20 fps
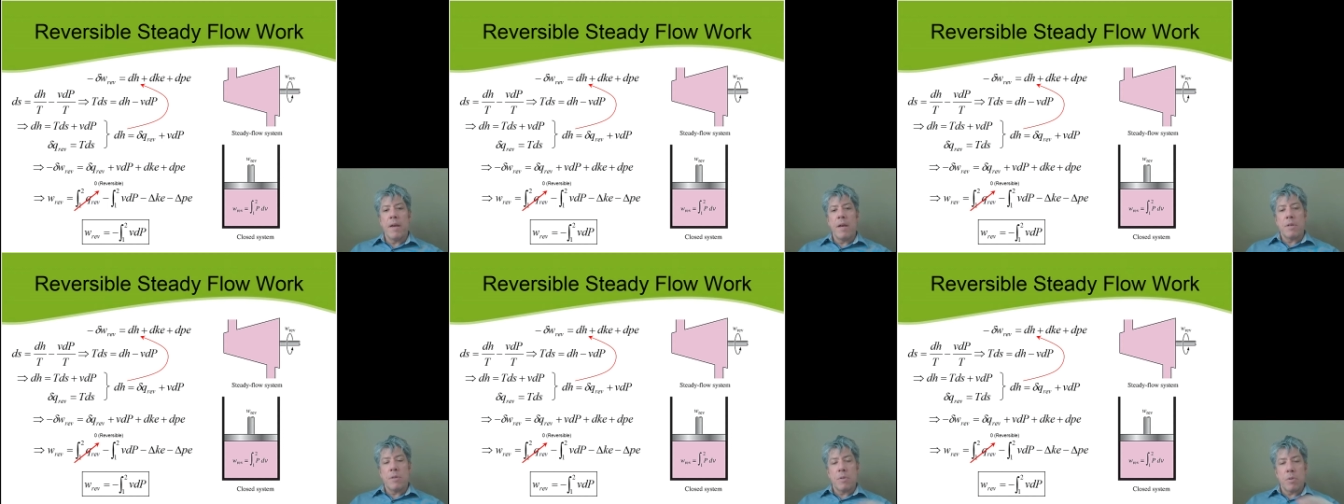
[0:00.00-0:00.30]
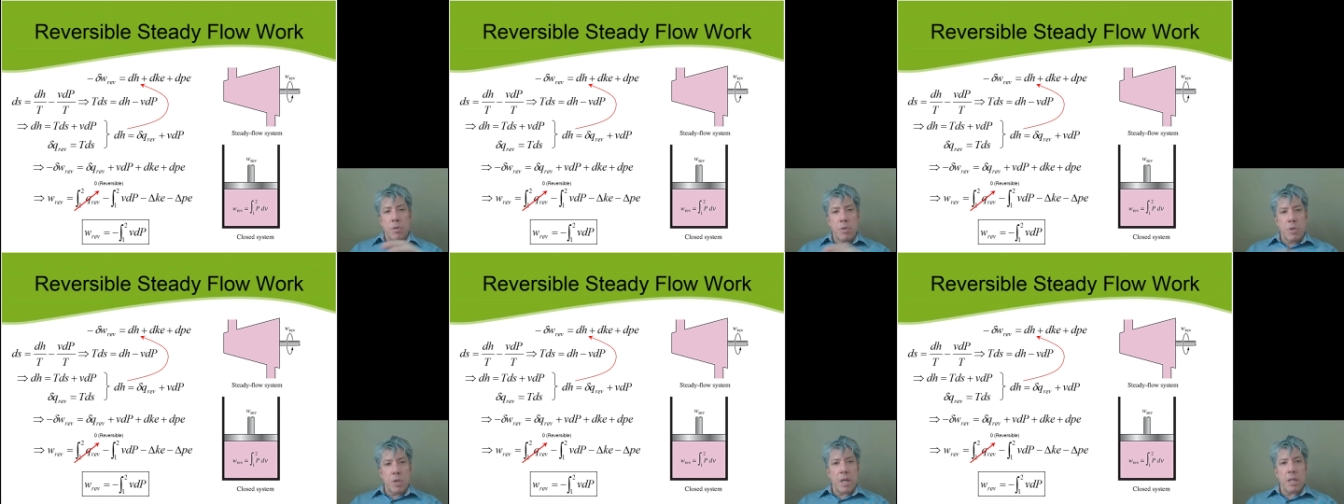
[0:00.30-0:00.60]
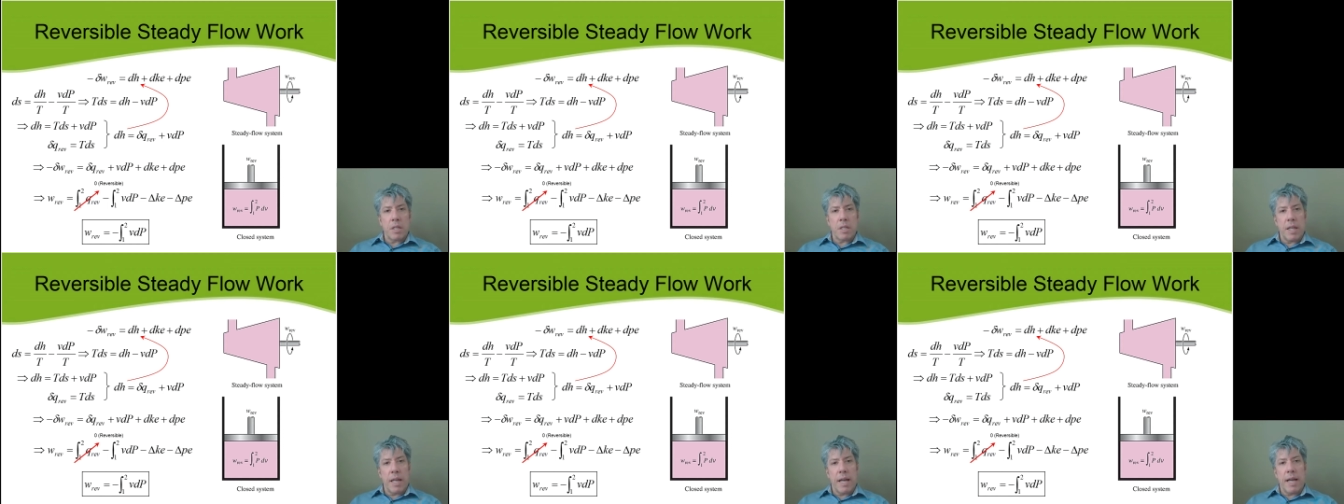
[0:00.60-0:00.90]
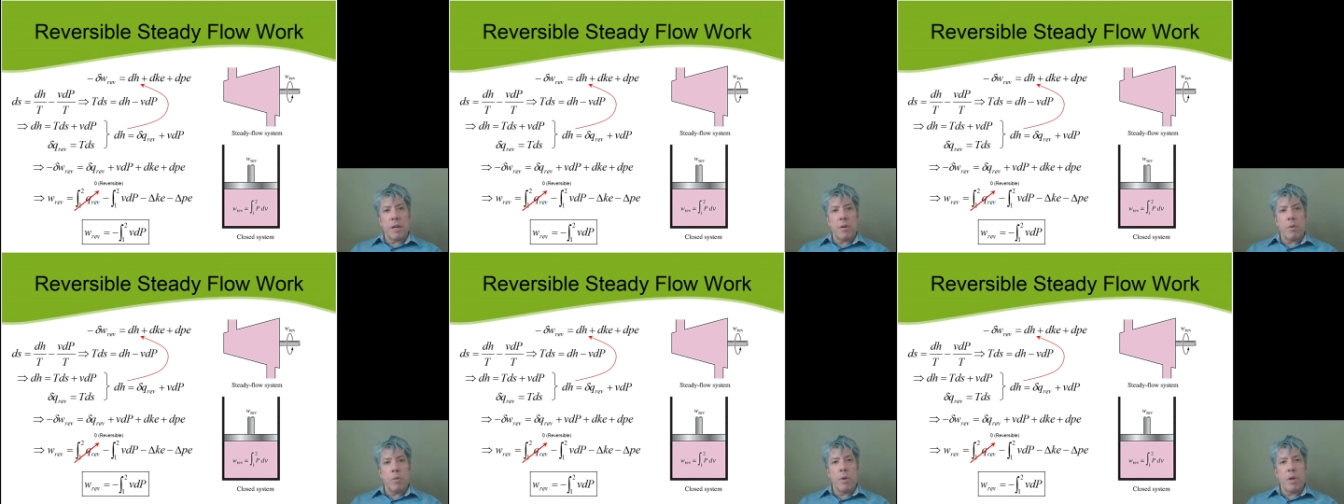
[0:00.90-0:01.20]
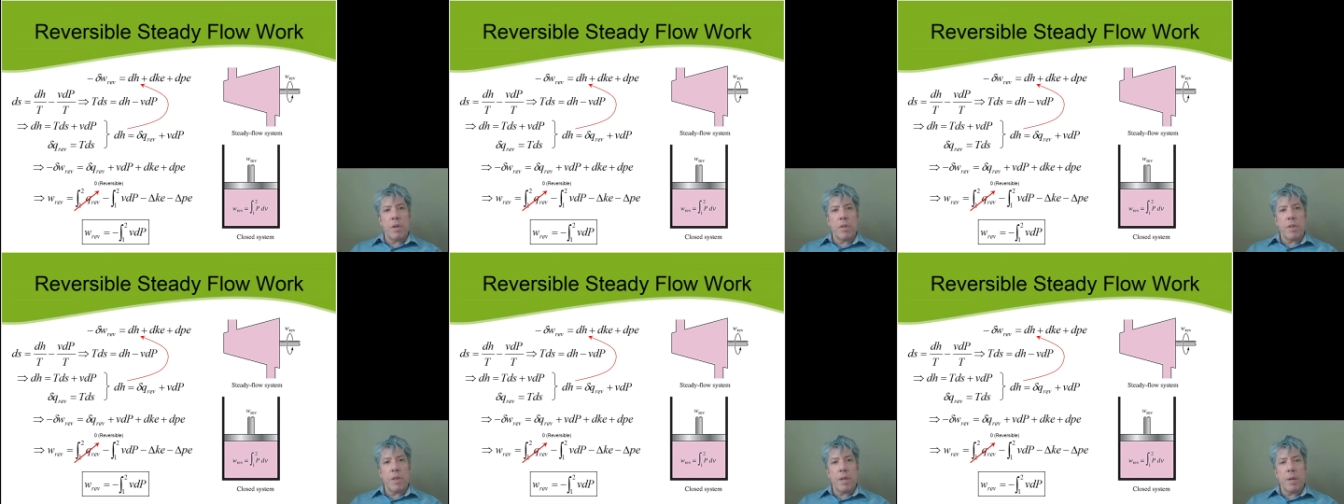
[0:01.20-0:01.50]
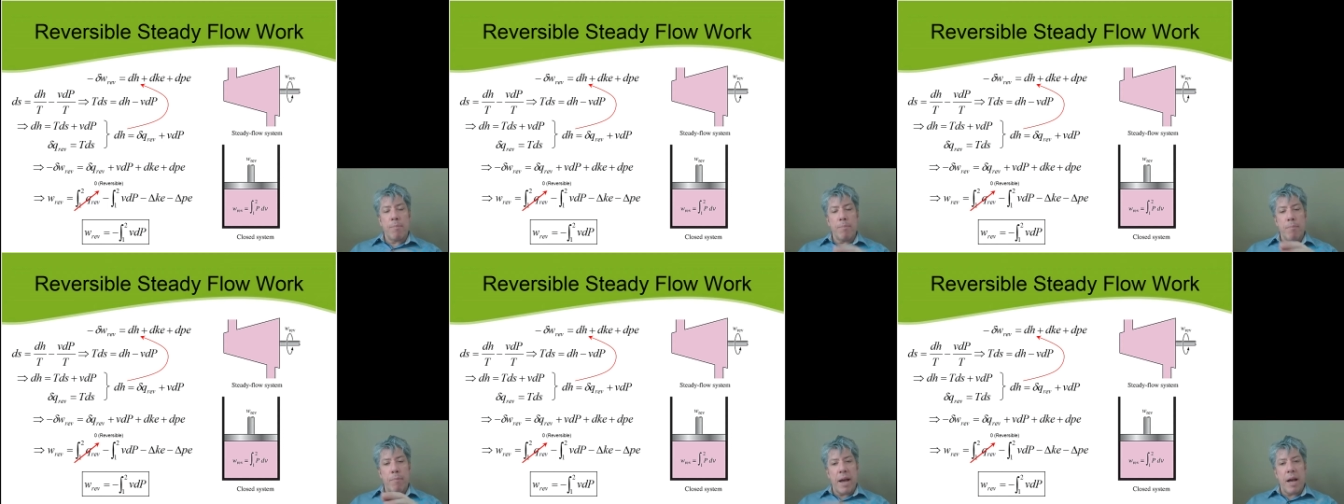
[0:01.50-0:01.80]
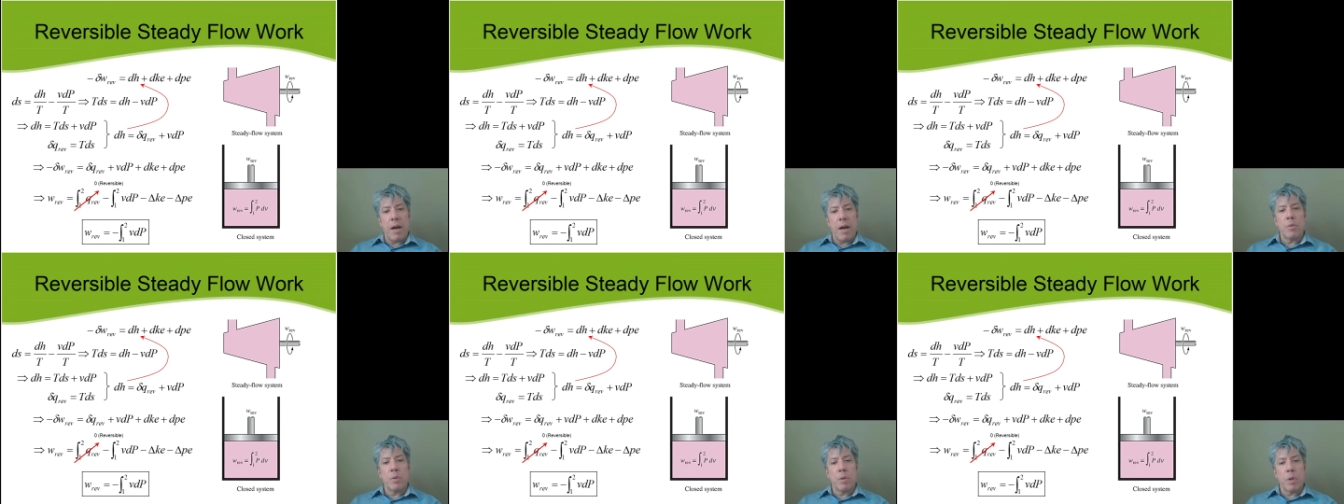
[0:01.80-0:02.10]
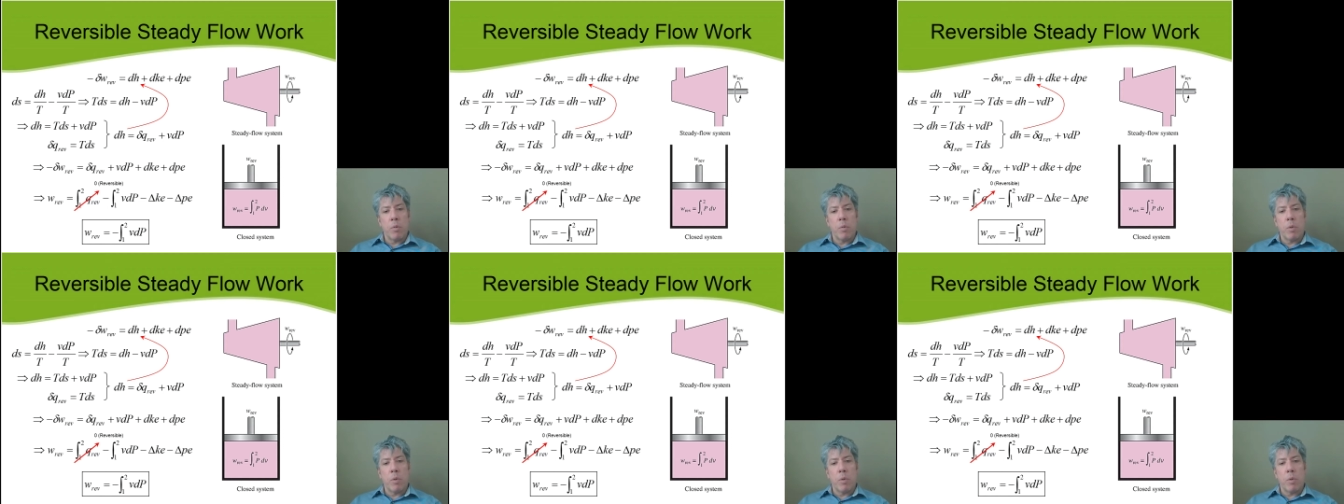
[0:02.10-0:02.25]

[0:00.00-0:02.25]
So just like with the boundary